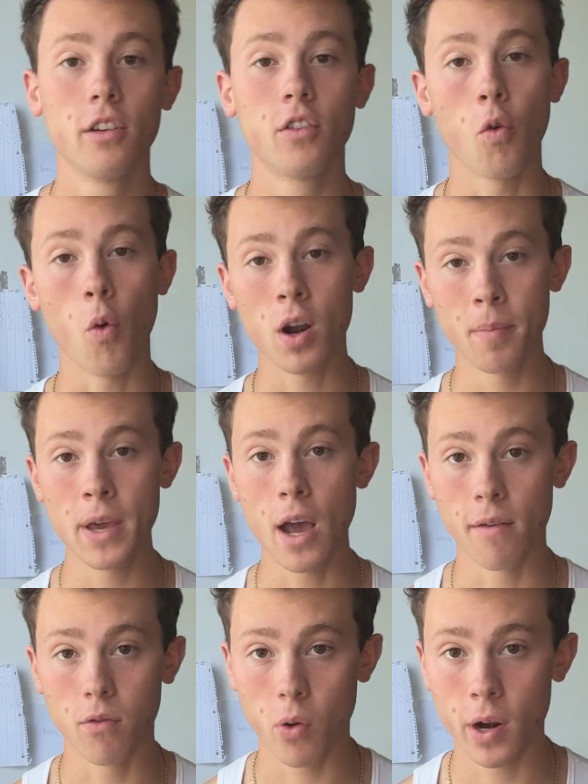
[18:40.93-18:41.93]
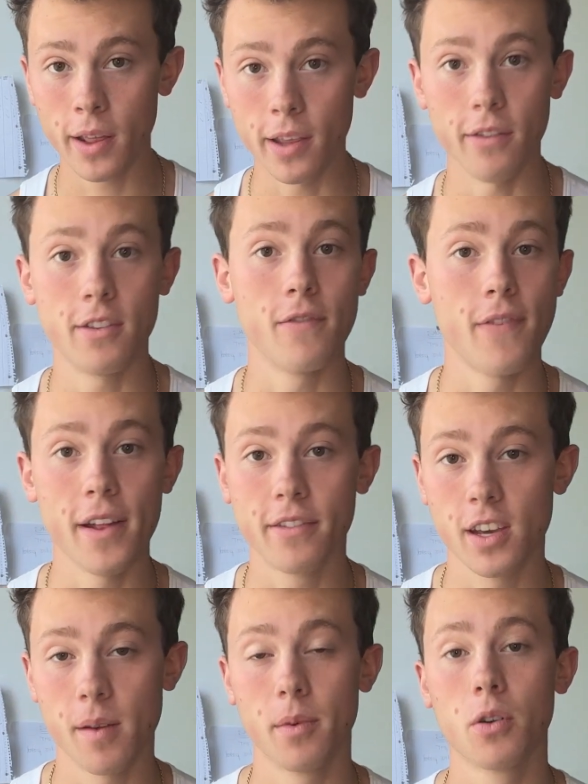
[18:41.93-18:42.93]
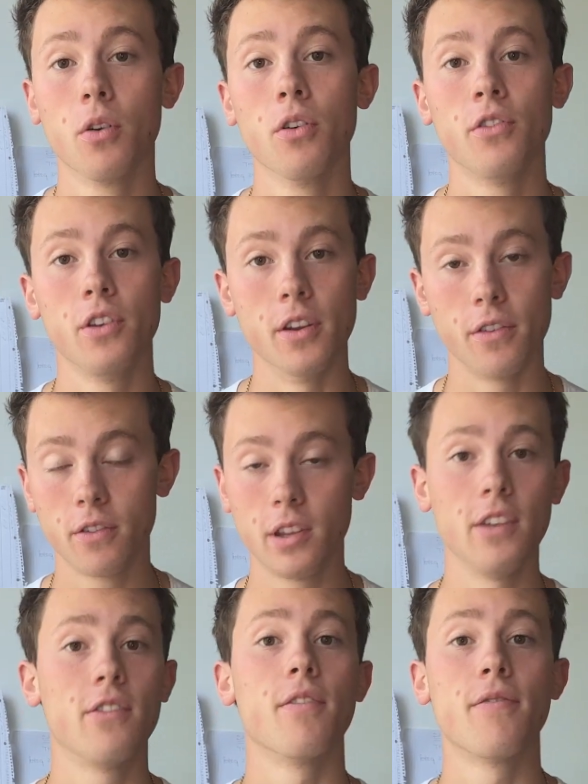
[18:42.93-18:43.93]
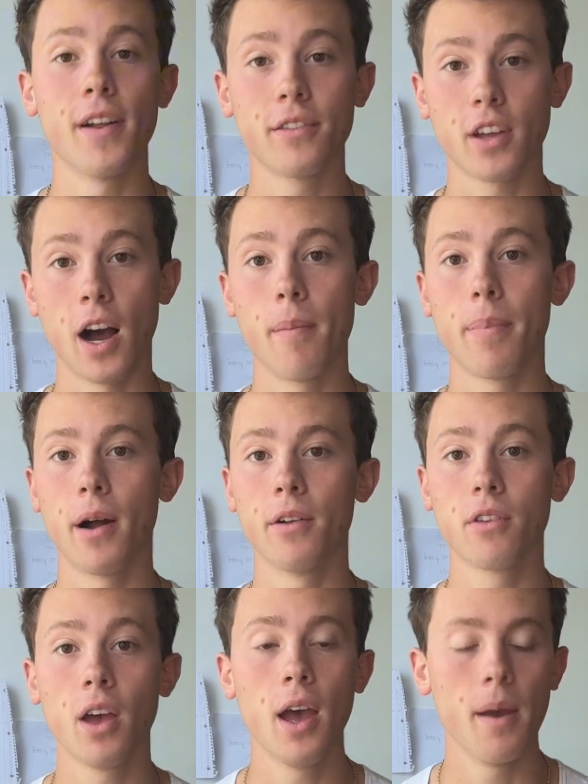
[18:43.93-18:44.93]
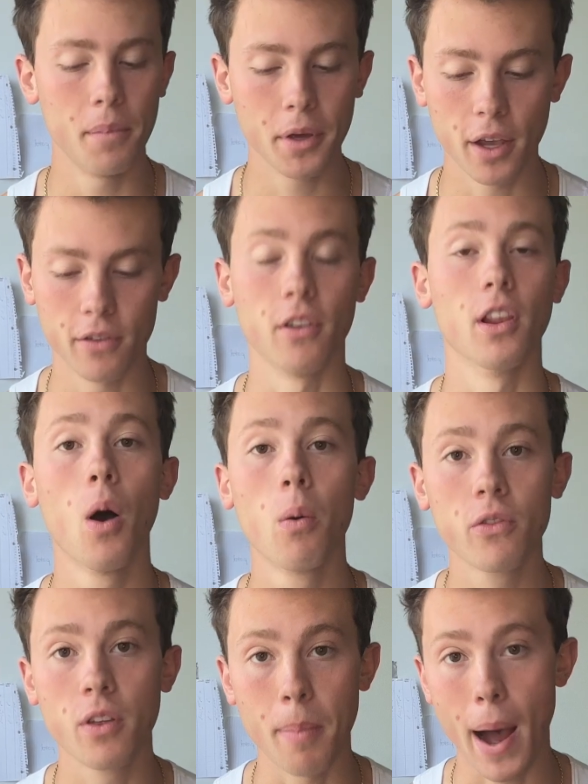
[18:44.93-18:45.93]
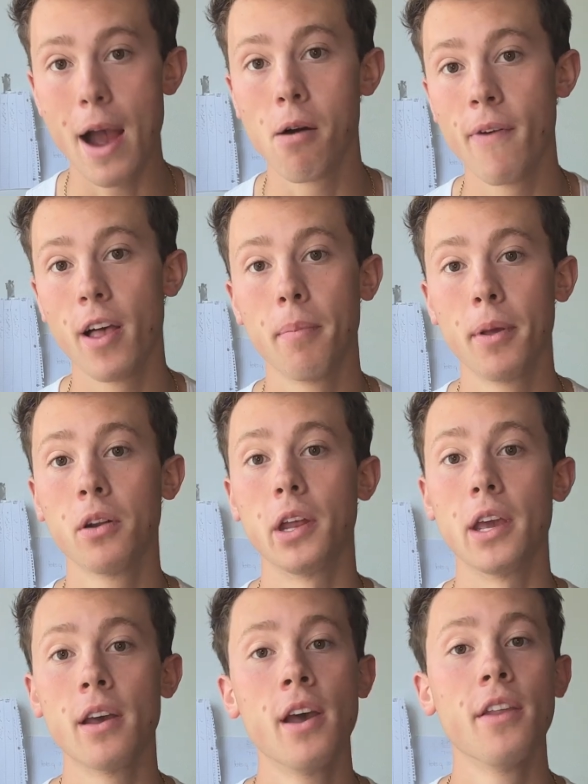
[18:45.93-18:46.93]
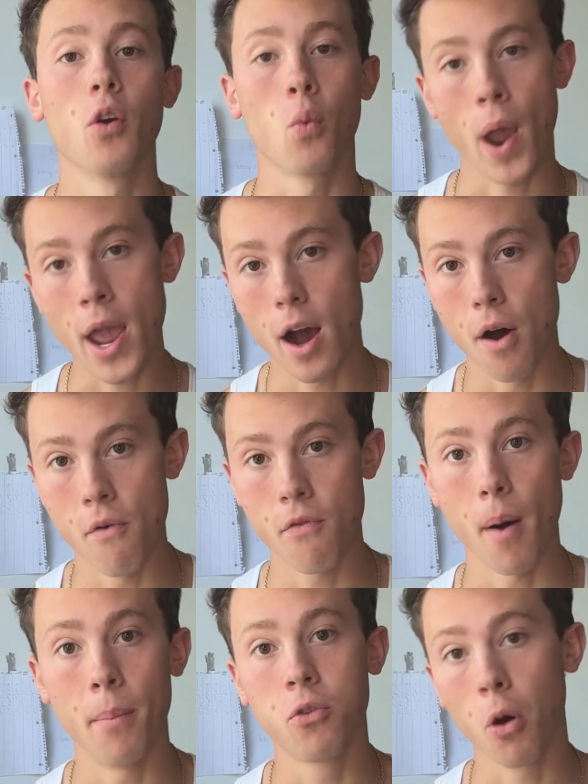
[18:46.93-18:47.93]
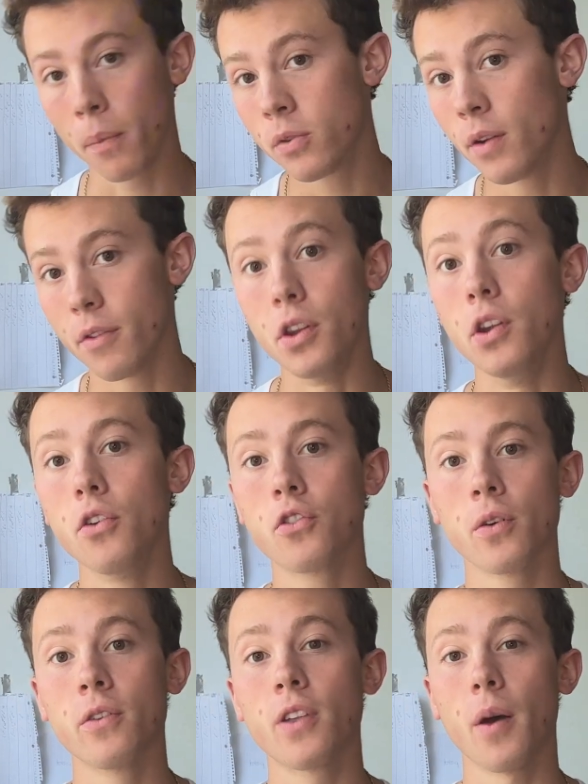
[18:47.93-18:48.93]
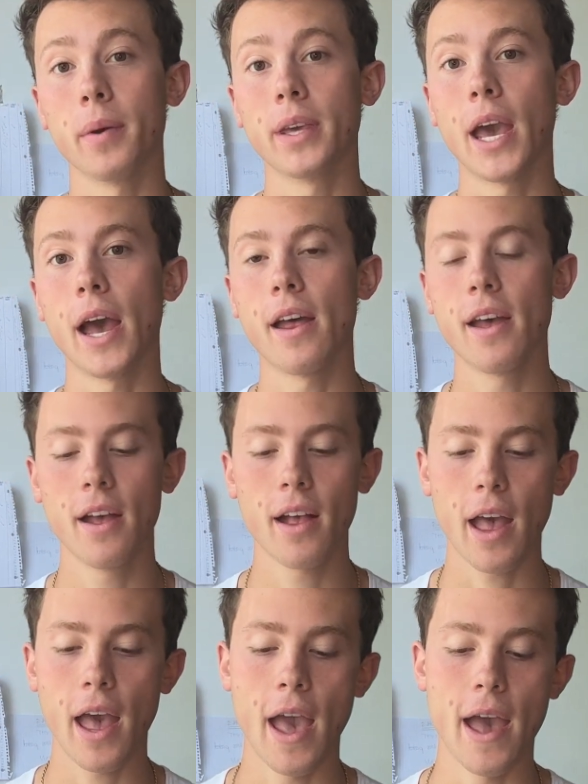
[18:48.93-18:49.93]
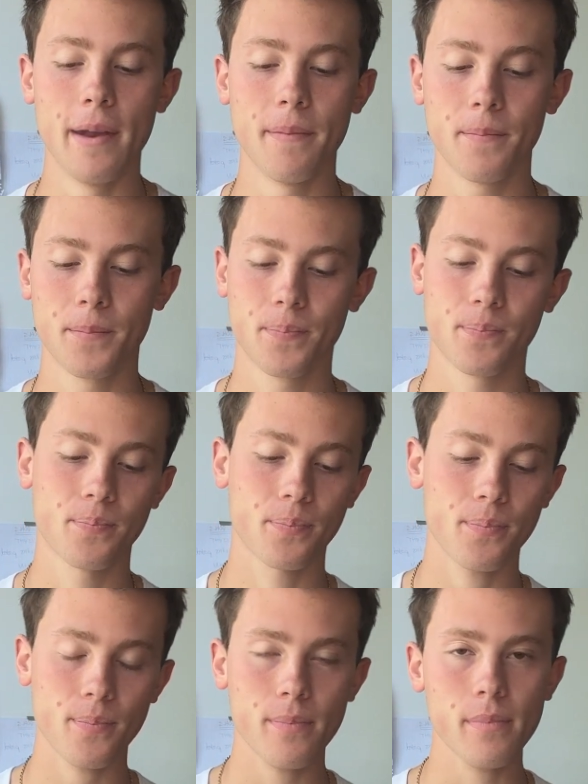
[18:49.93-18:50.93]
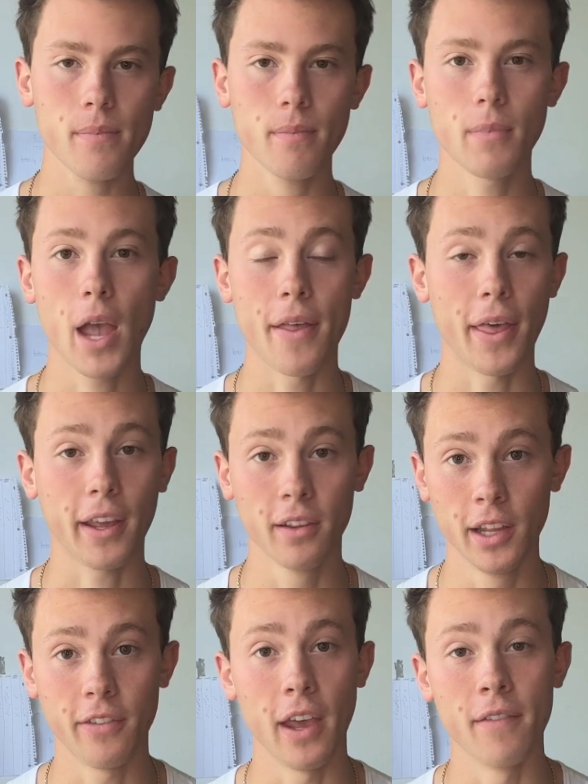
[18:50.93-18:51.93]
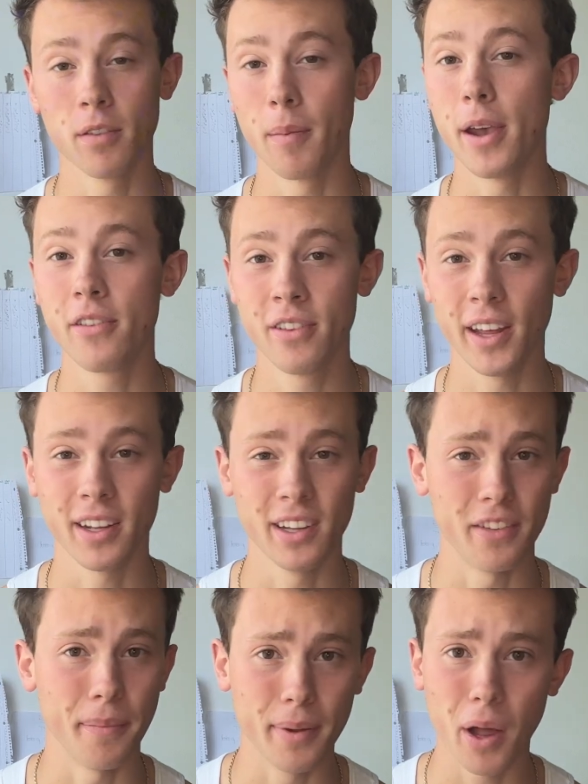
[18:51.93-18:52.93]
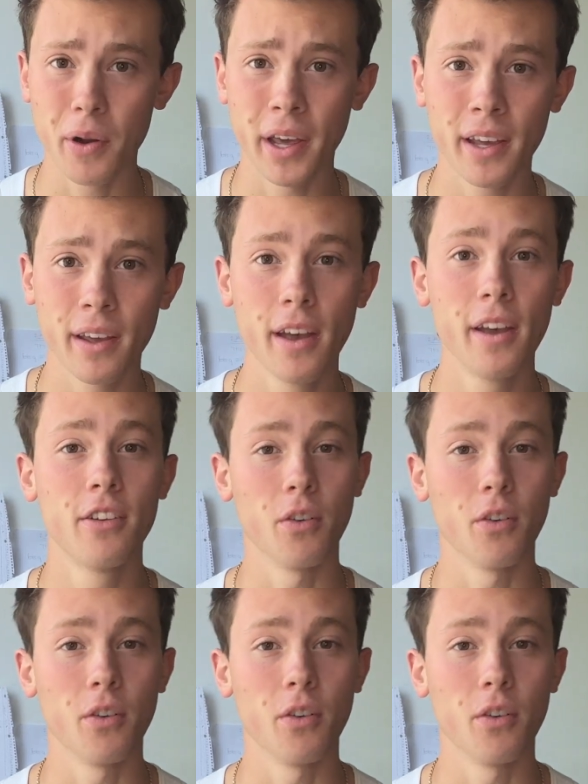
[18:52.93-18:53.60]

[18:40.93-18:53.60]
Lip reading: So we want to be avoiding these defense chemicals, these defense compounds, because it lowers the bioavailability, the rate of absorption of the nutrients that we get. And yeah, they can lead to inflammation, they can lead to bloating.